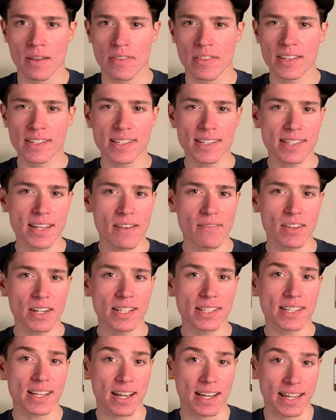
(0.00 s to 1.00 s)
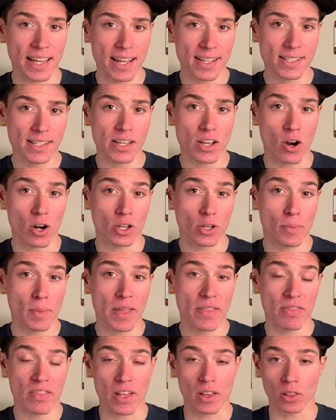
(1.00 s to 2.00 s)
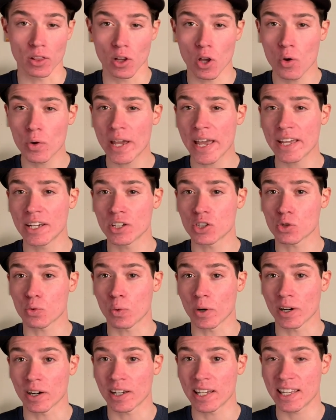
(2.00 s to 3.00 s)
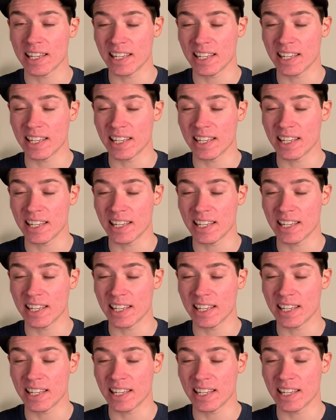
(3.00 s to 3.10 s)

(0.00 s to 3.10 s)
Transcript: This is evidence against the argument that low cadence work,